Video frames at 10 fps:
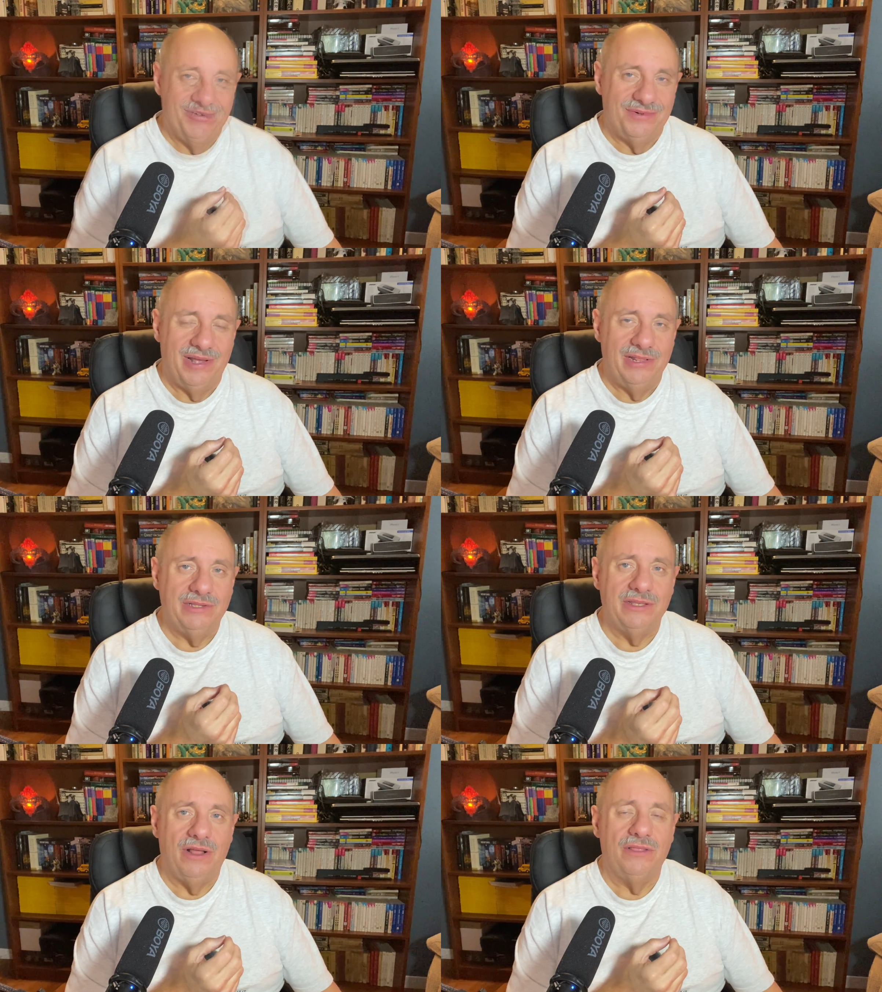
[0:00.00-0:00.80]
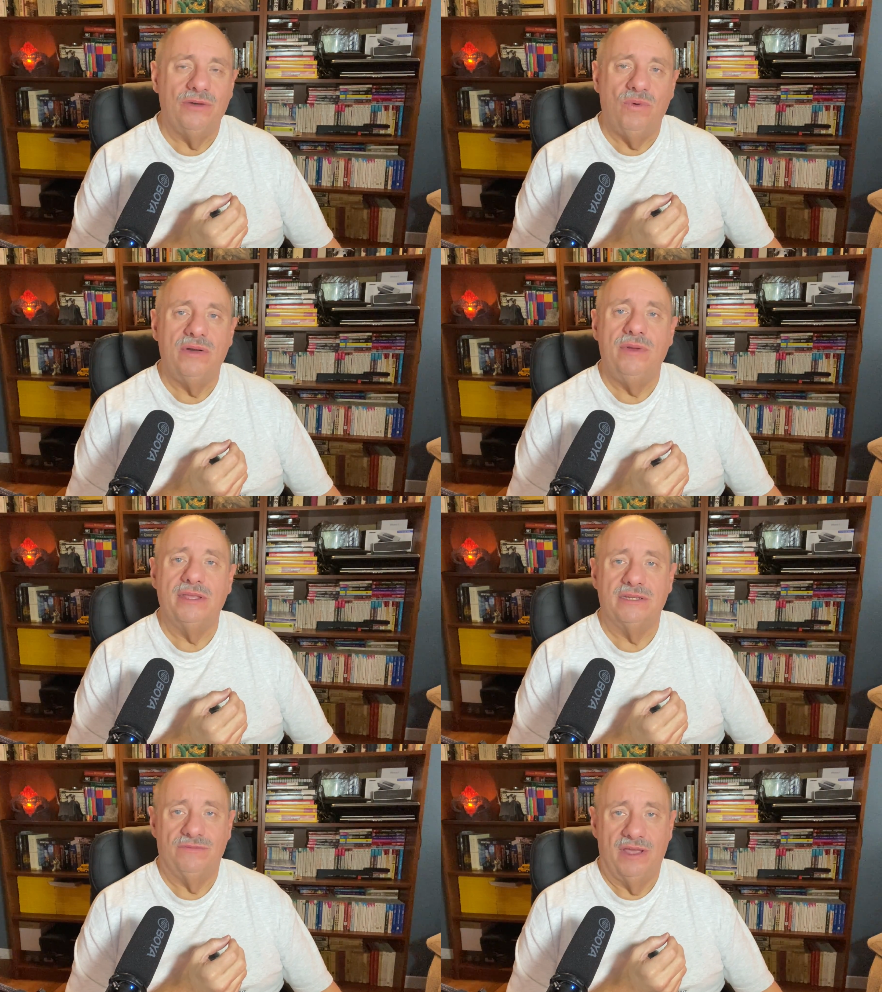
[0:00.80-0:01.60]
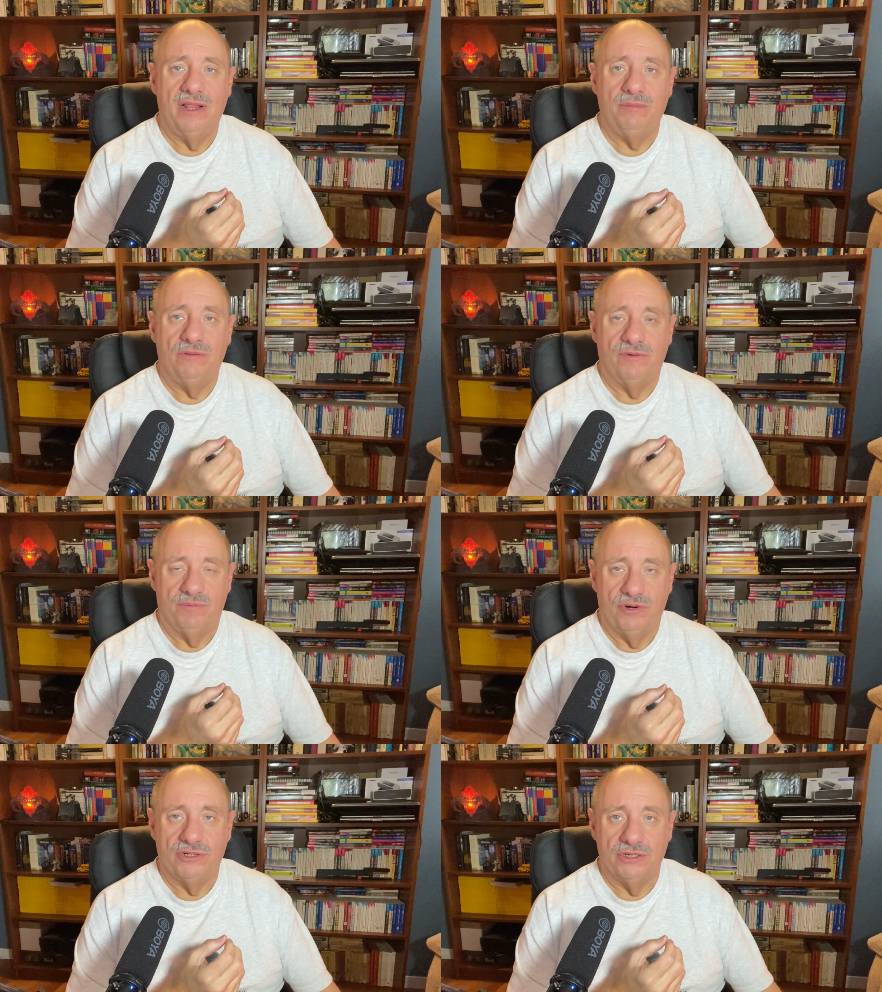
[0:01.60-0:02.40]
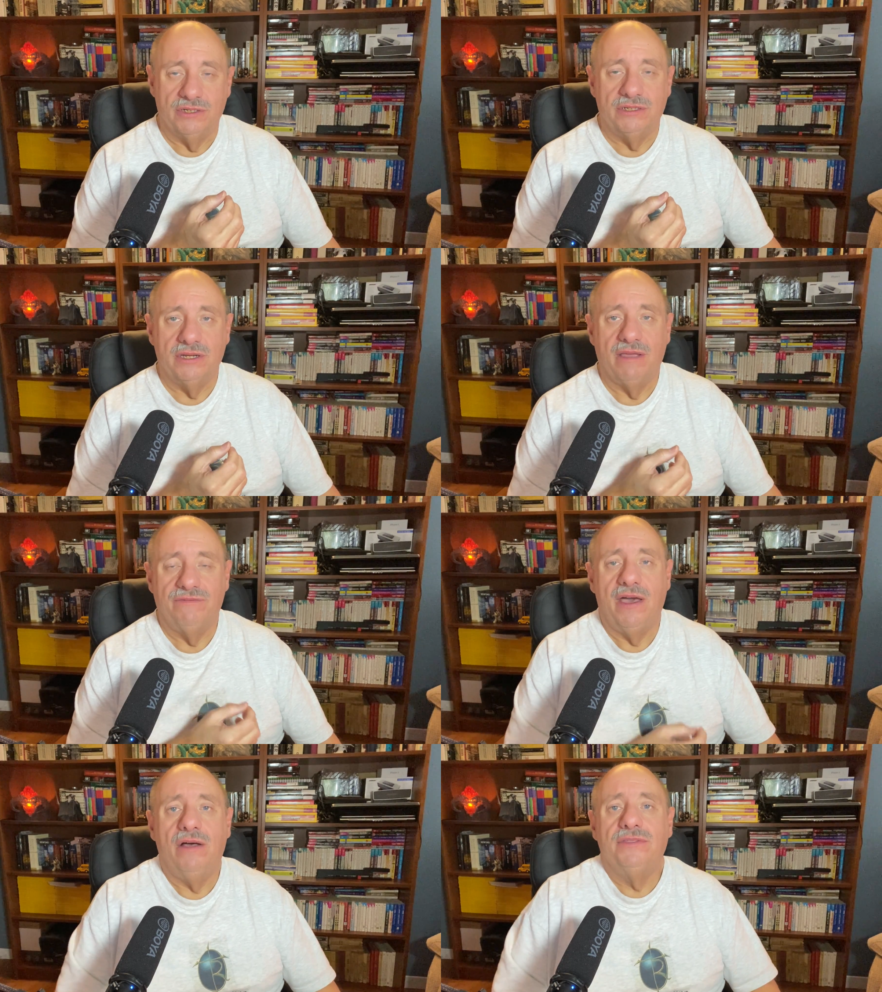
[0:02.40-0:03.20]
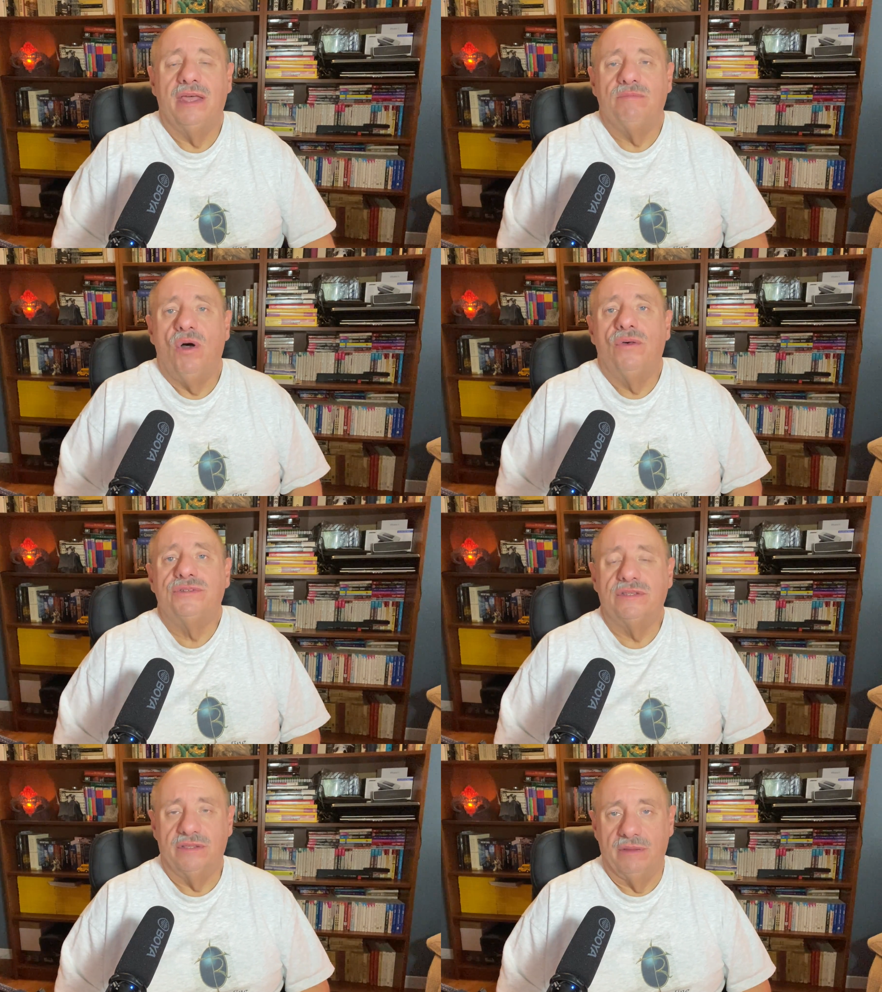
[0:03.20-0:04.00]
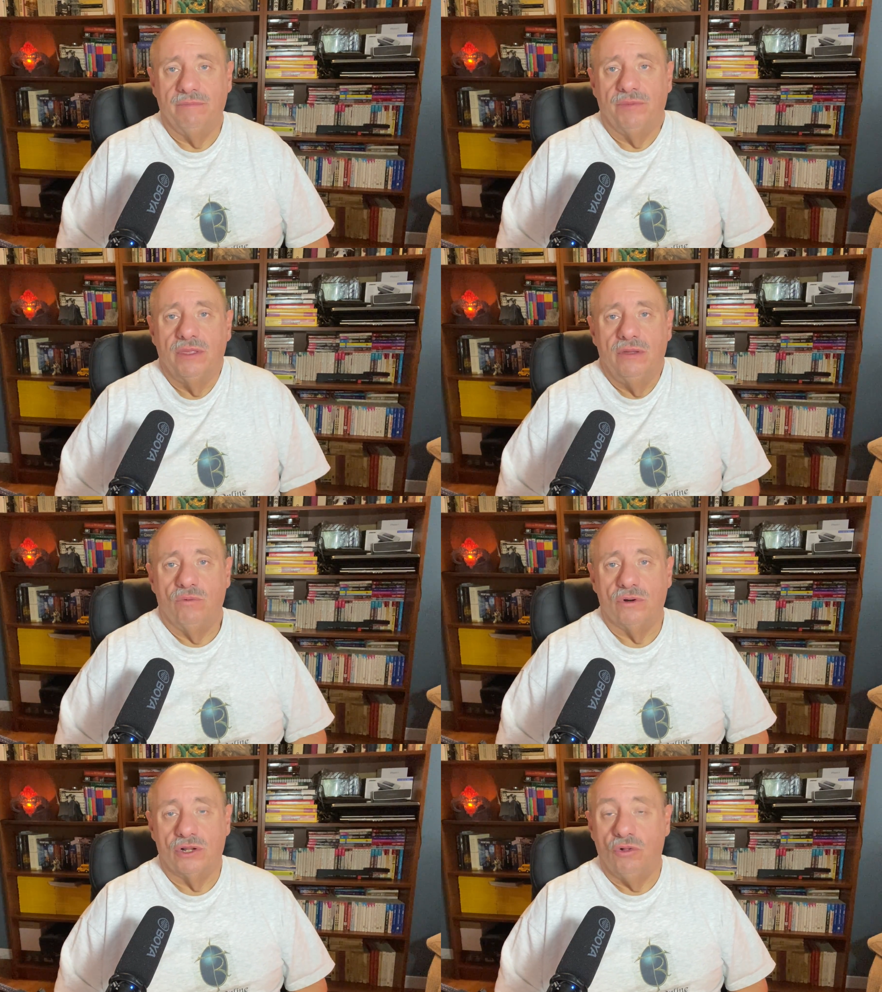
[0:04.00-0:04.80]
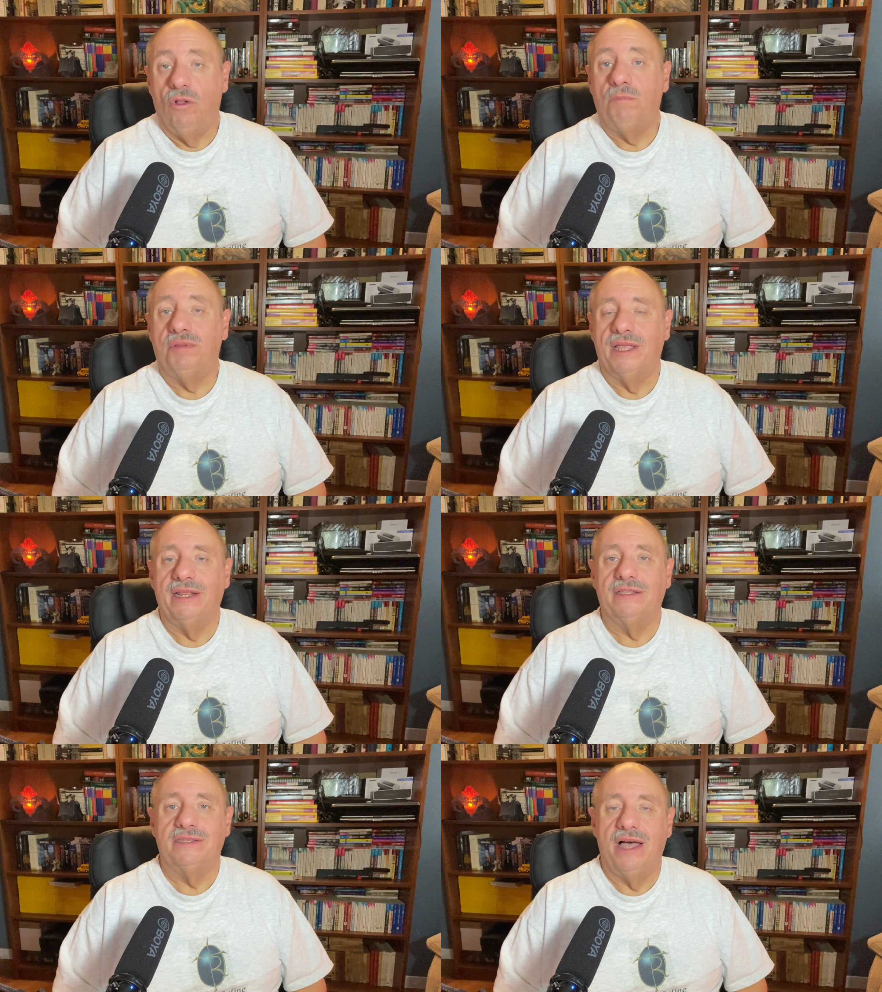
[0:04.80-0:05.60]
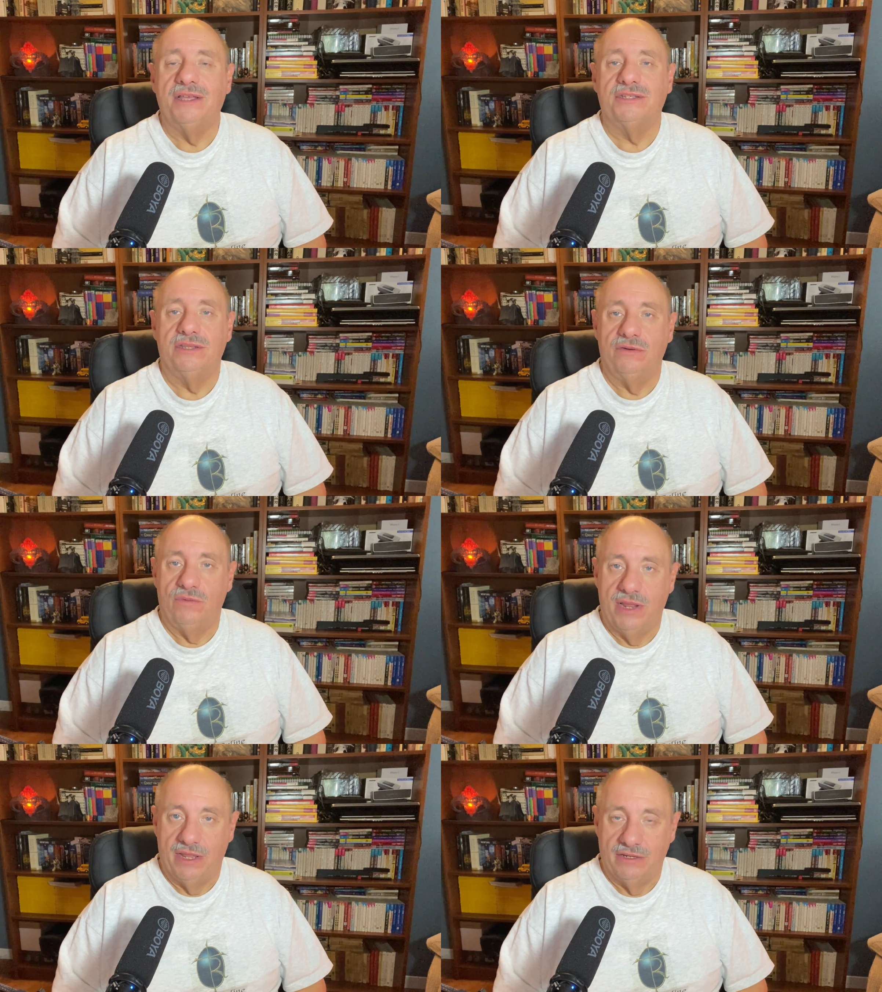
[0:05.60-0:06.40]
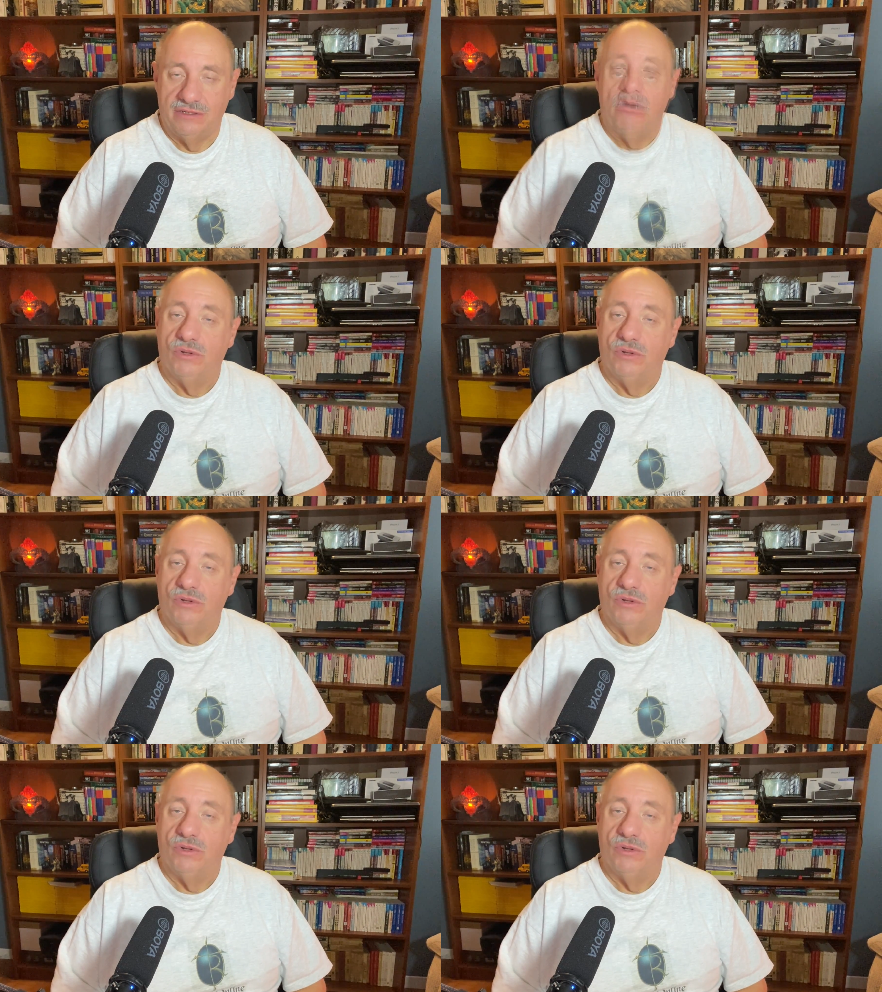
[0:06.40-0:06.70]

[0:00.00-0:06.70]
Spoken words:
Well, I looked at all the One Rings available for purchase, and I found that most of them were gold-plated tungsten rings,